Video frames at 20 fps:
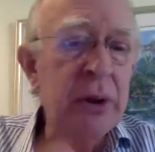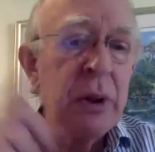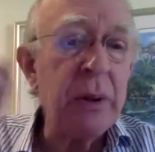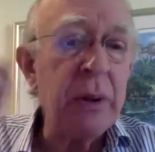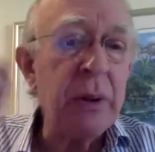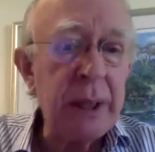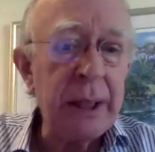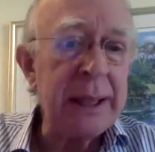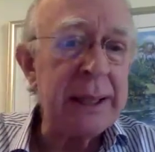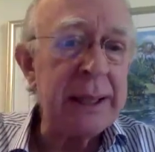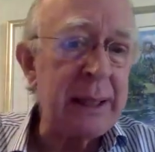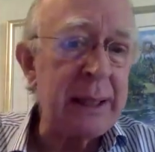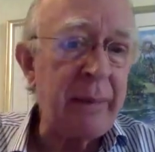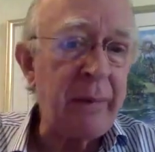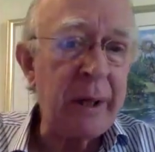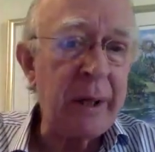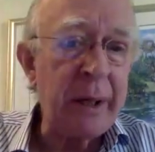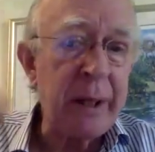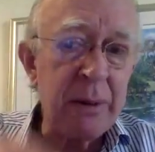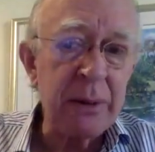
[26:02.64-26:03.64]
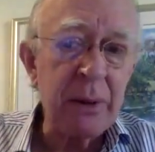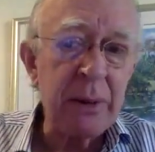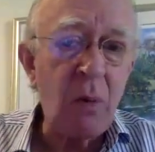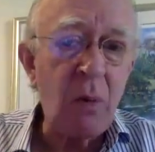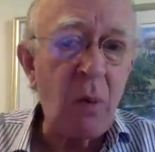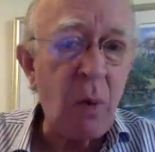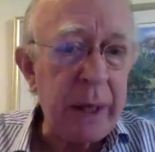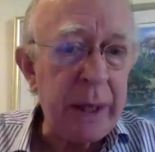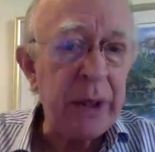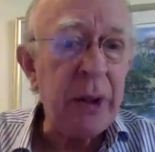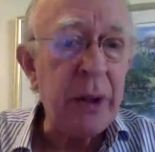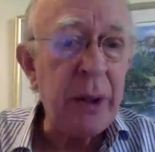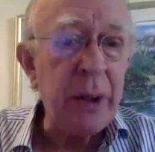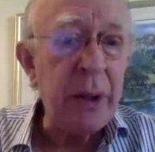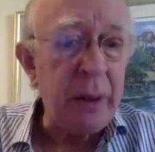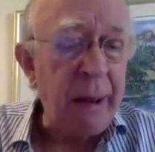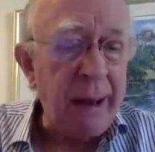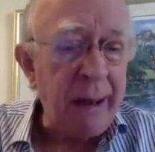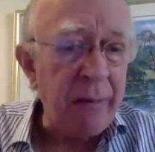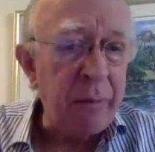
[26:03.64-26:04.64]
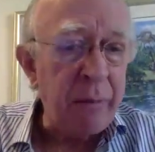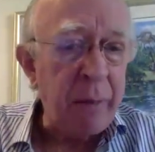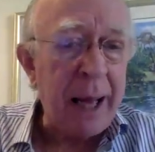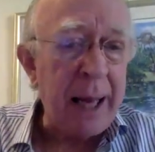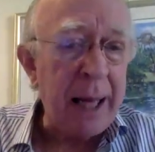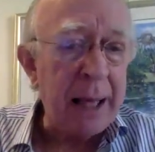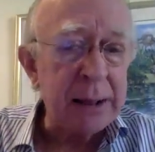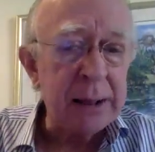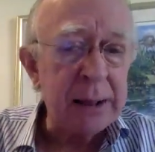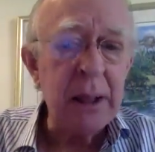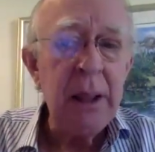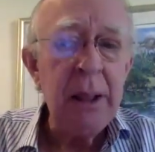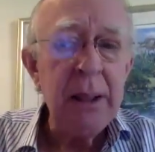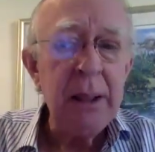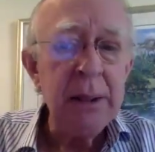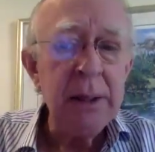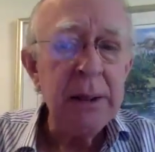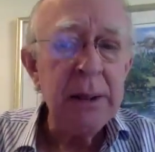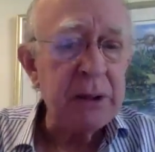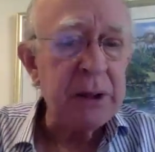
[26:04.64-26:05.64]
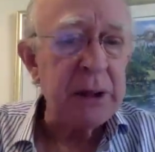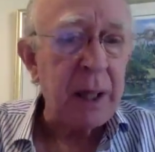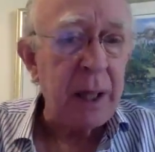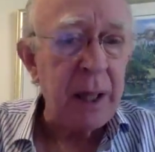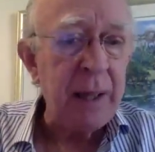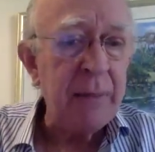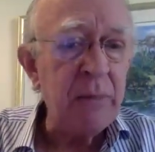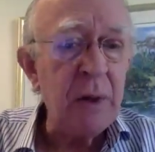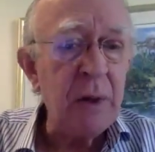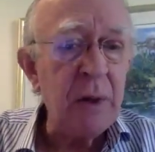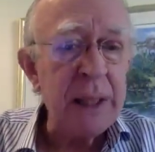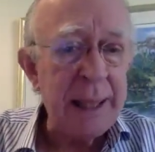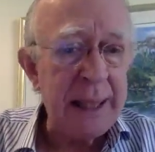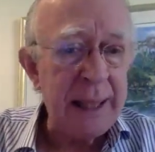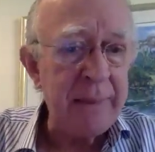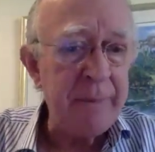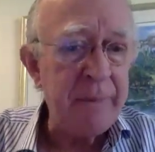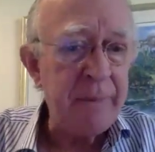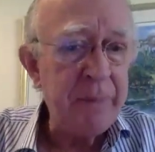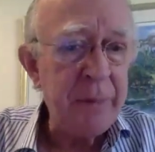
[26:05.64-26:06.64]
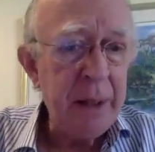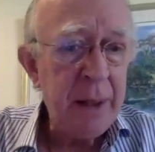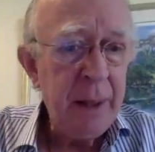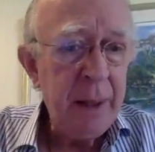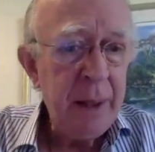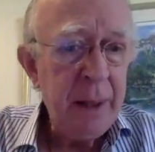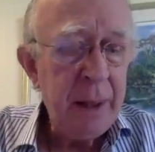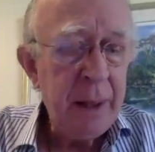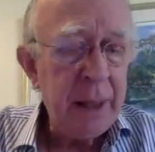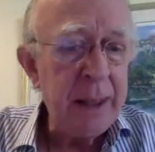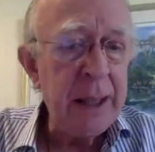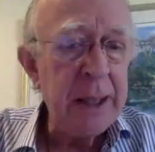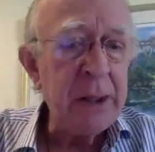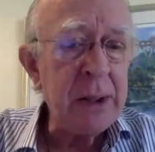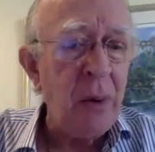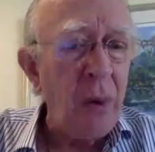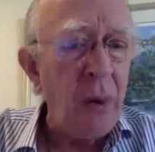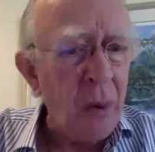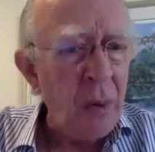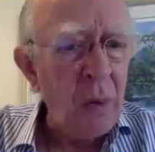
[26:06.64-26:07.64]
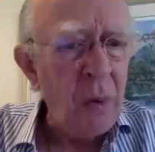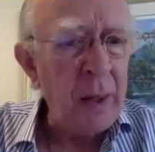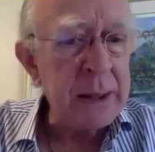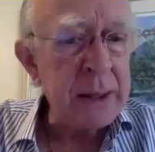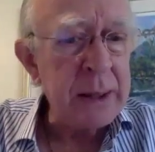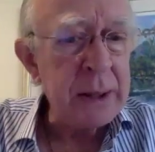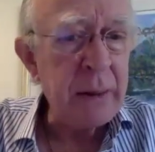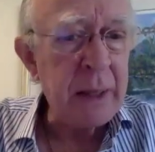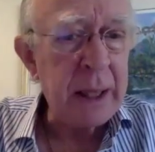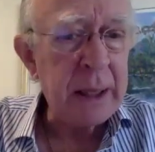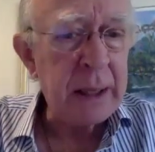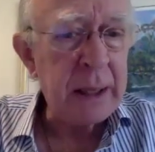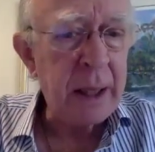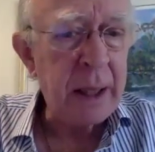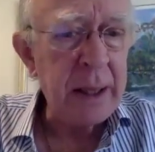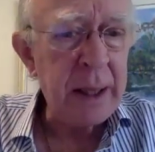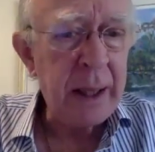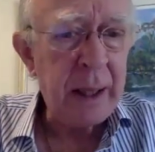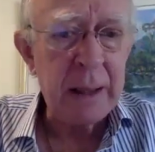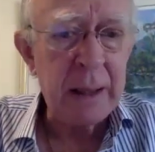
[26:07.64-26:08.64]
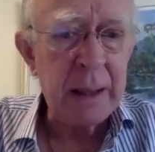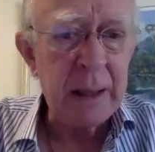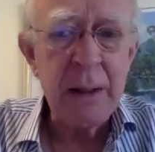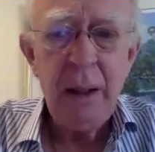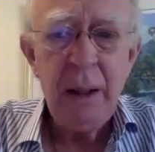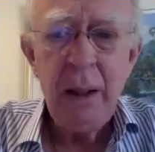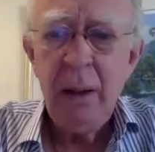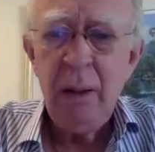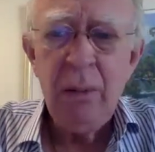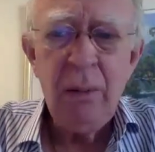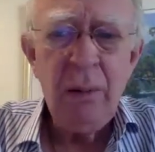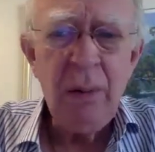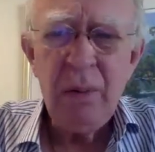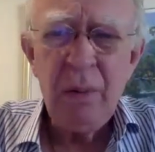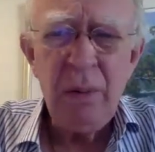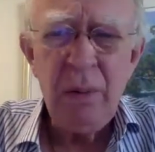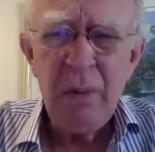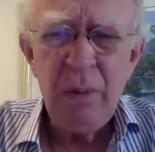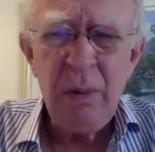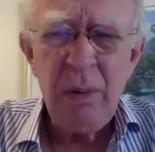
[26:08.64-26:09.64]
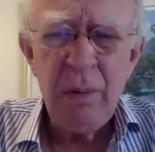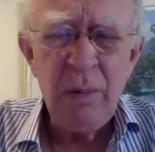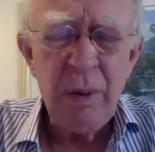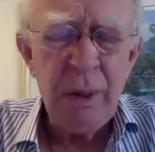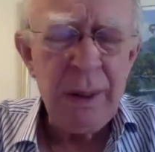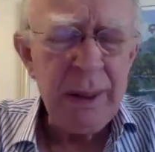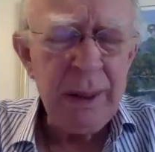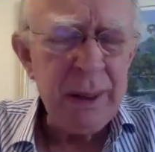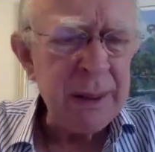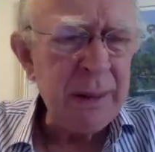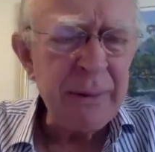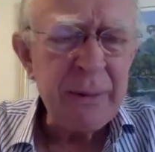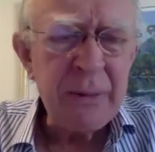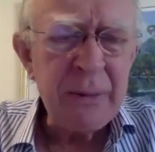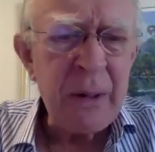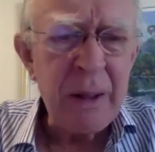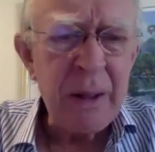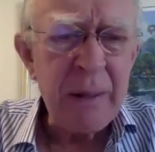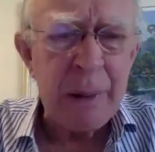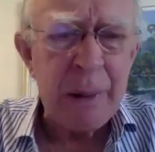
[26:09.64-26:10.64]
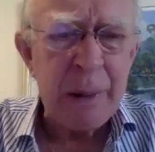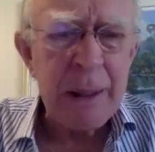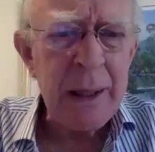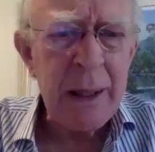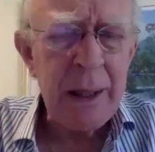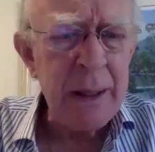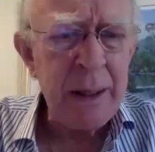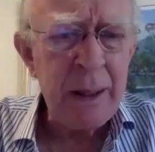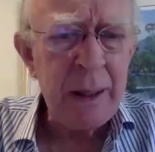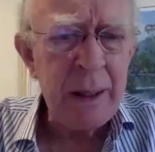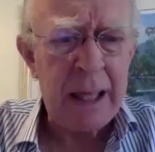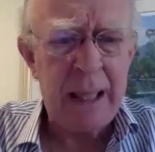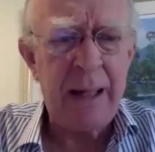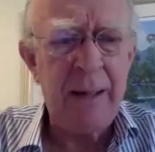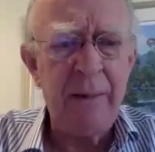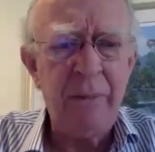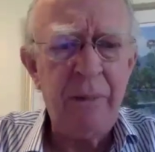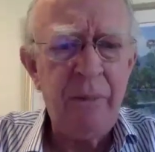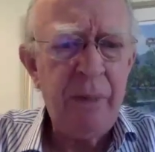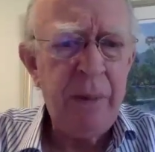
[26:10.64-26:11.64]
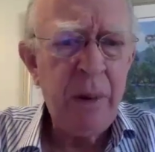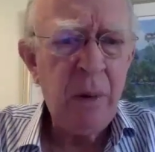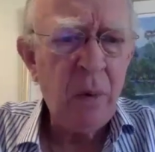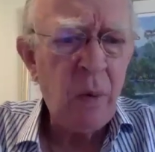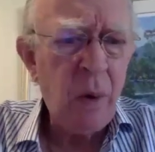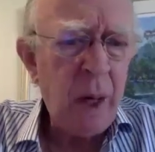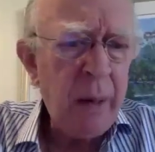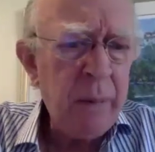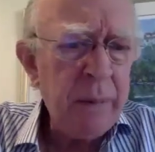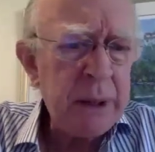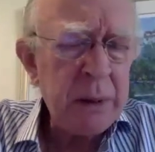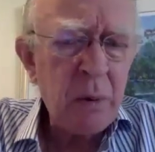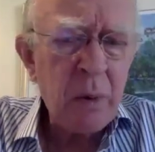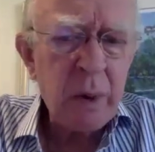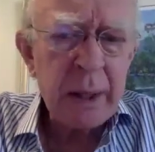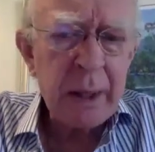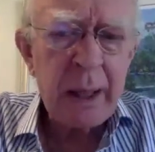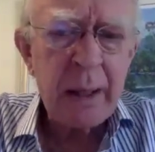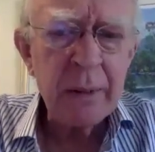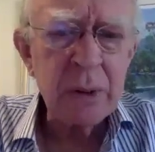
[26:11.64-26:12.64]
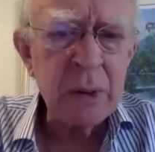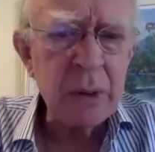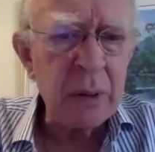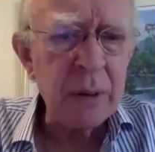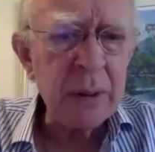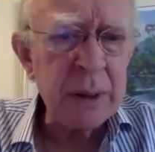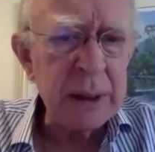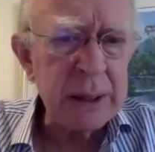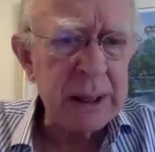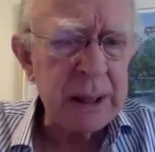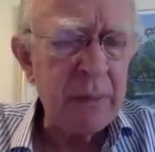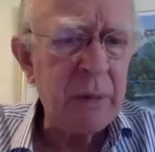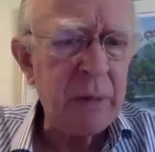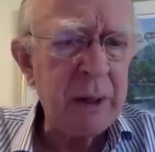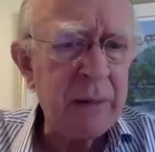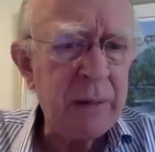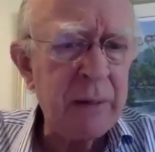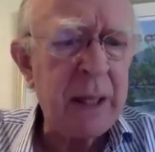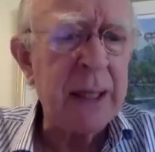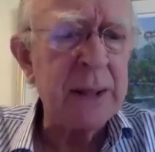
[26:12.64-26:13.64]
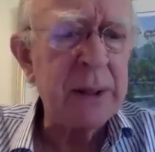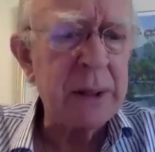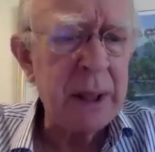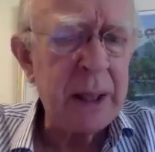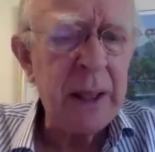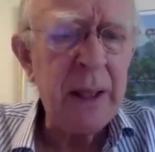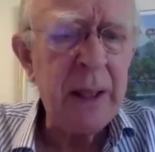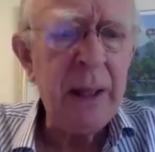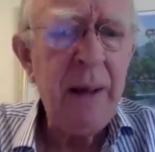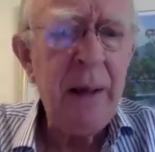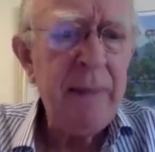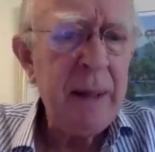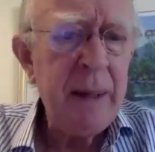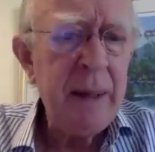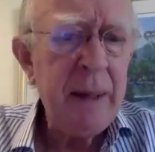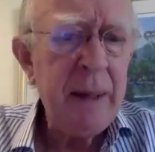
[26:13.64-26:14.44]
him talking to someone else when you have asked for time with him. And he's always doing other things. What sort of credibility do you have? Why would you want to go and talk to someone if that's their